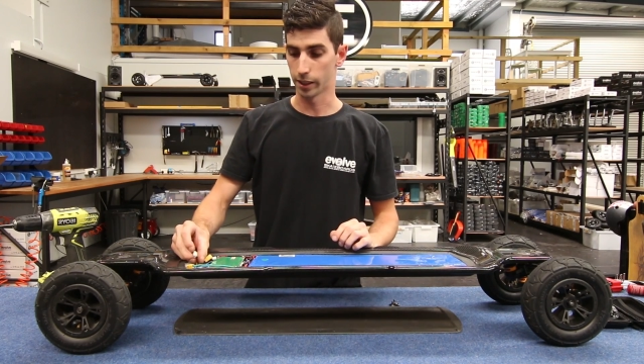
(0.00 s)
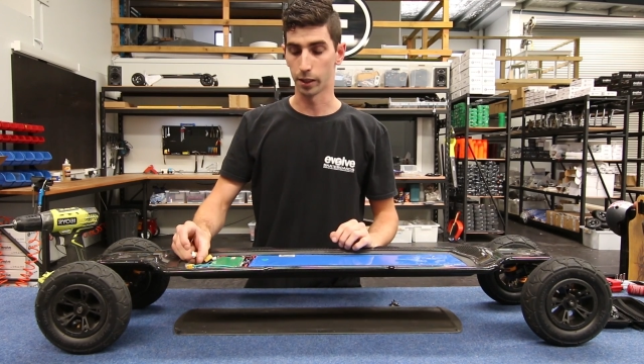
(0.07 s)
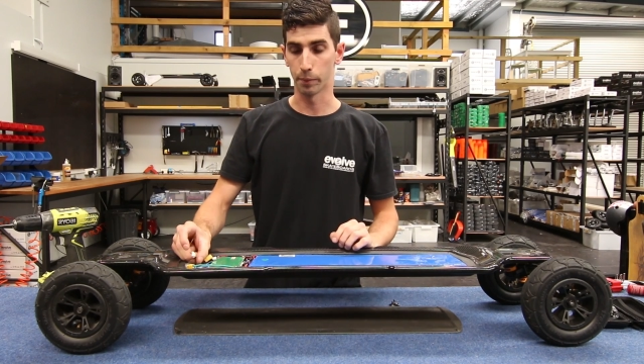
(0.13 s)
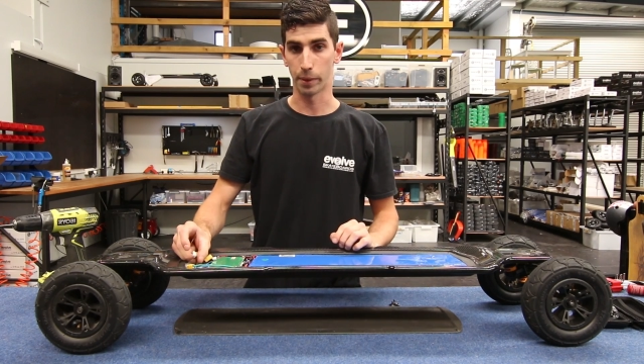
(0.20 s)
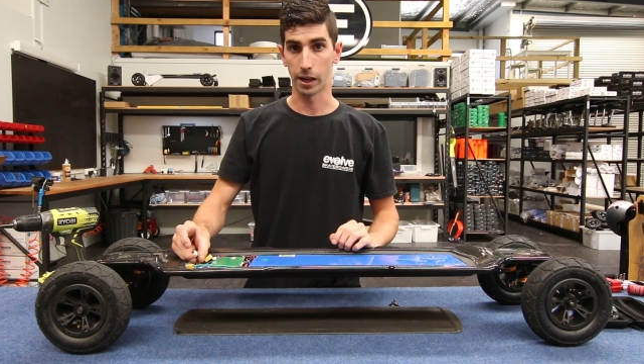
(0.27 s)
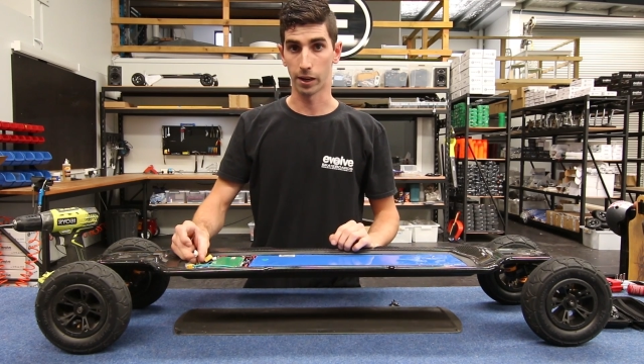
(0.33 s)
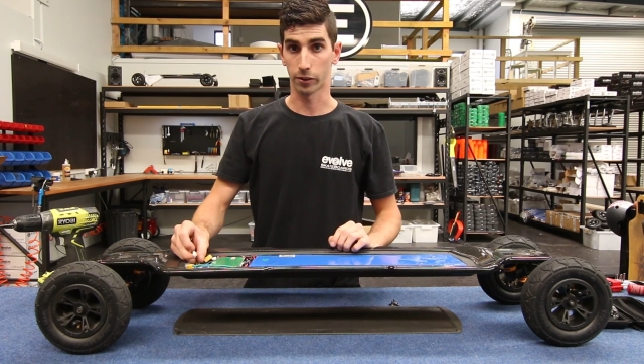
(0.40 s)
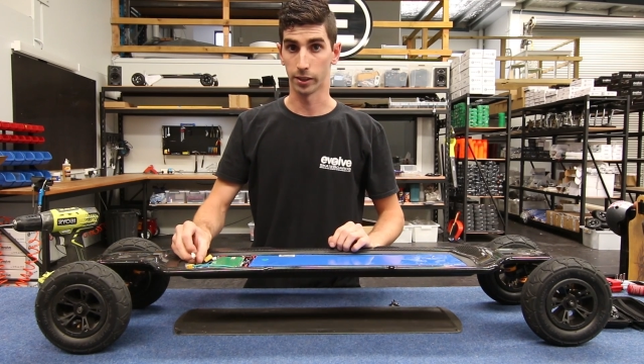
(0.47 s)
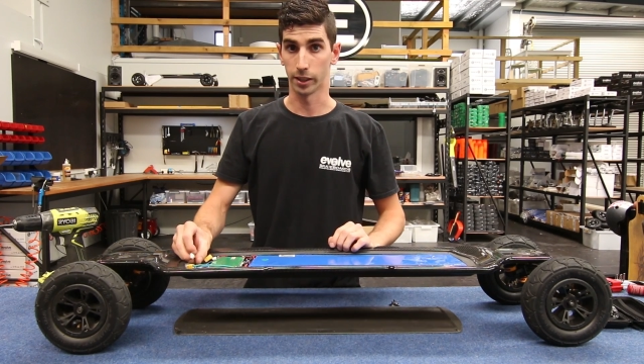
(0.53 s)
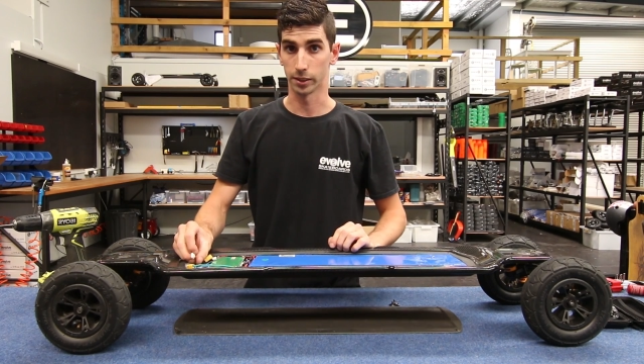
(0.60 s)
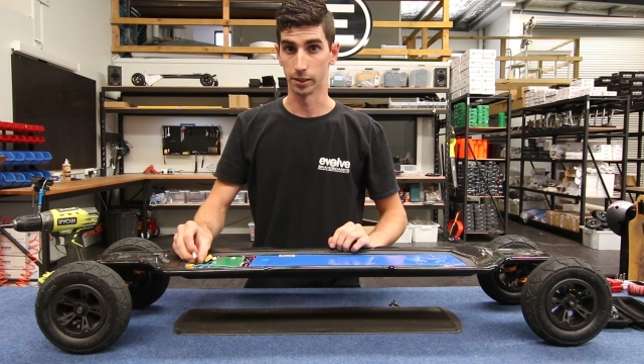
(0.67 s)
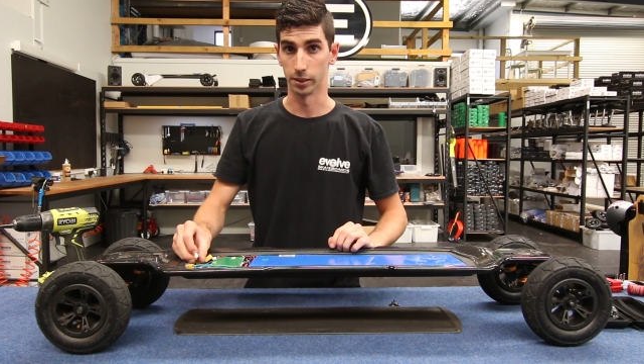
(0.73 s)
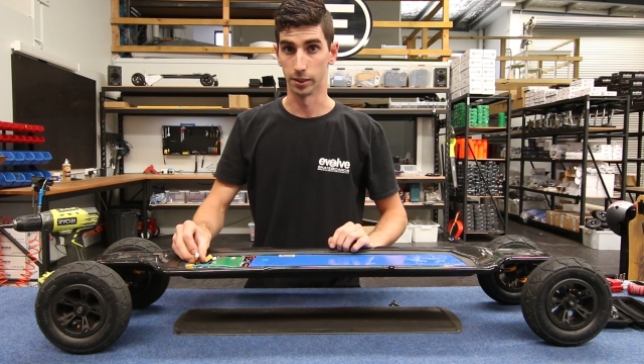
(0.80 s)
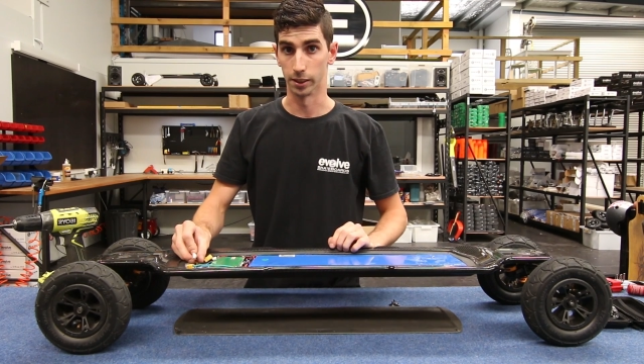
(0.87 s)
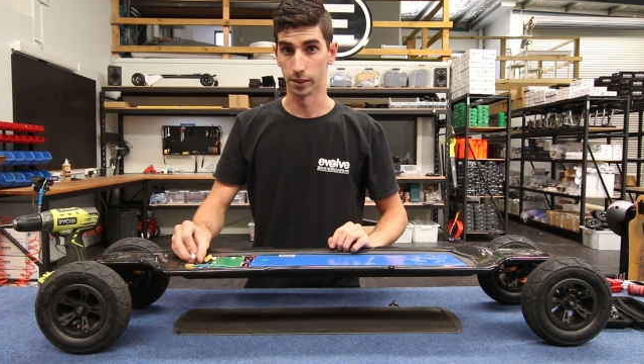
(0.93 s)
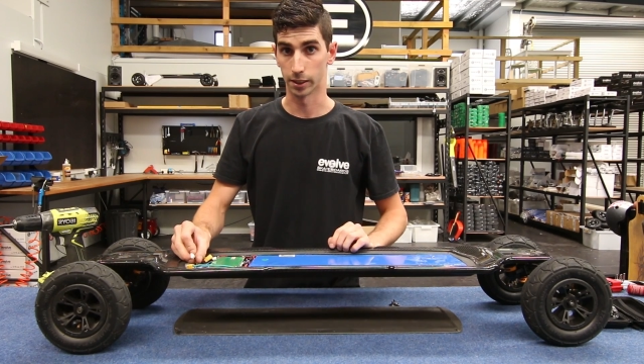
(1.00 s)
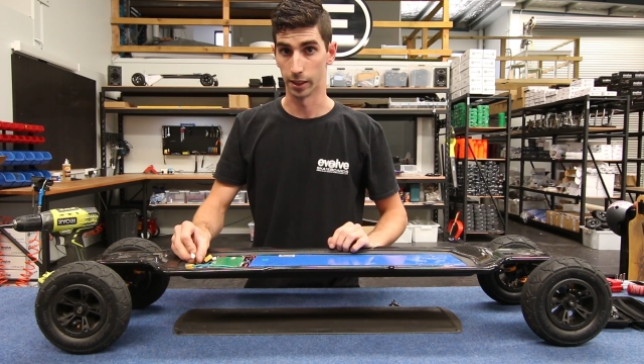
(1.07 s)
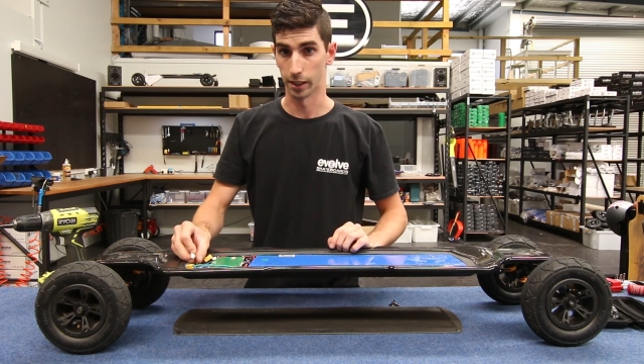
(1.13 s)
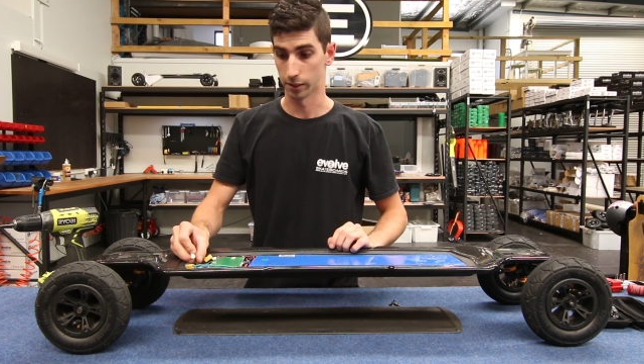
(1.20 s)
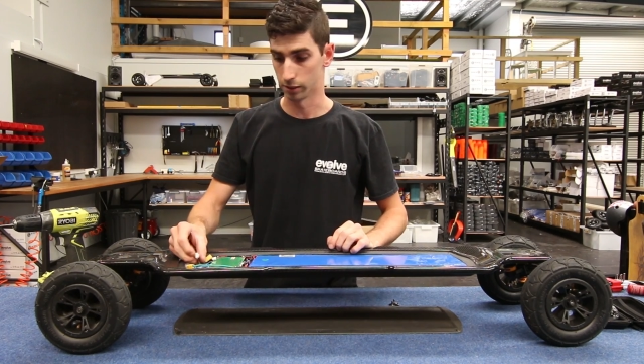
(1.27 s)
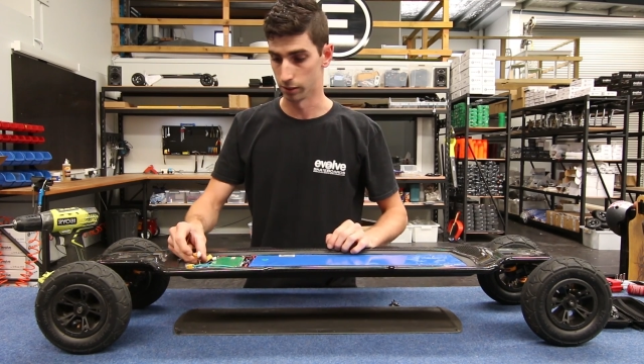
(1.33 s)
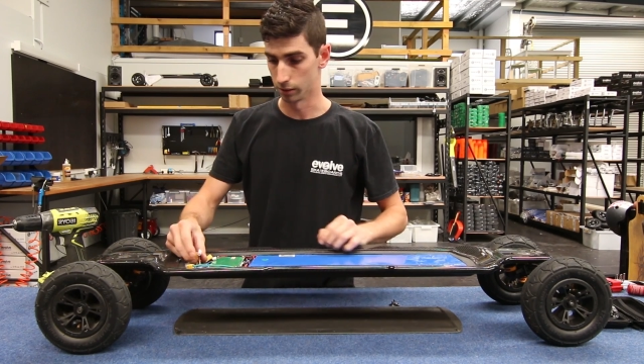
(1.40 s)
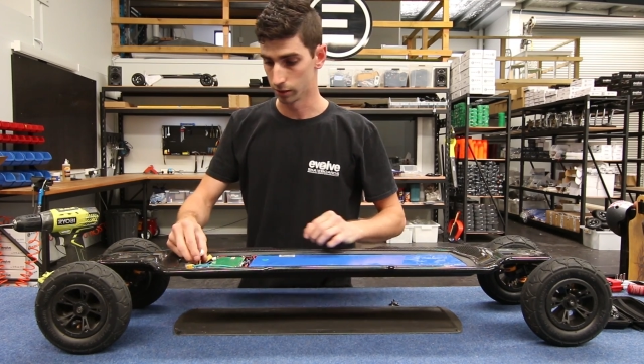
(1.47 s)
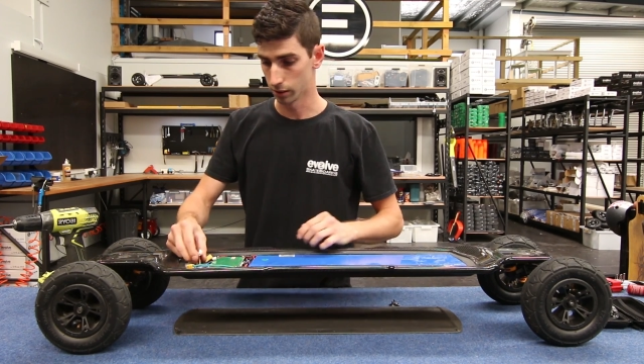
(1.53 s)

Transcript: and your power connectors disconnected.